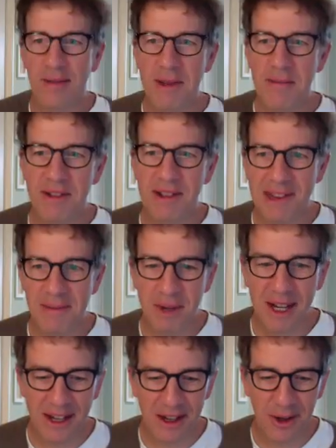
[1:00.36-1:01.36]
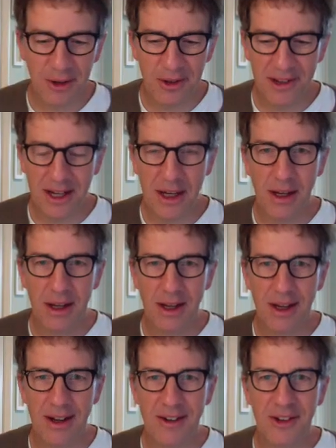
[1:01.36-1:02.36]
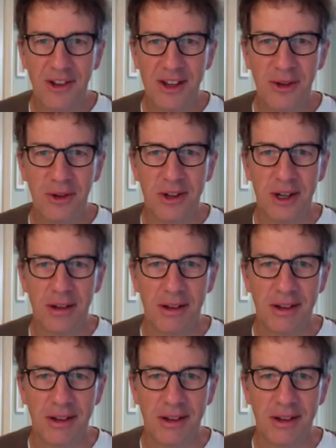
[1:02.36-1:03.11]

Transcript: remember. Is it my go or is it your go?